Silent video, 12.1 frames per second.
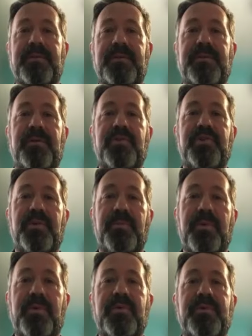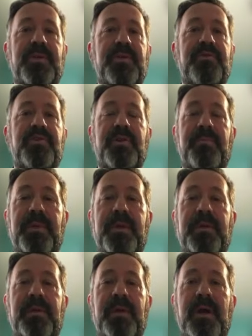And so shippers and
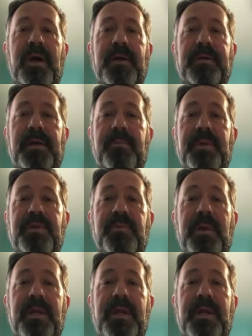shipping uh, companies right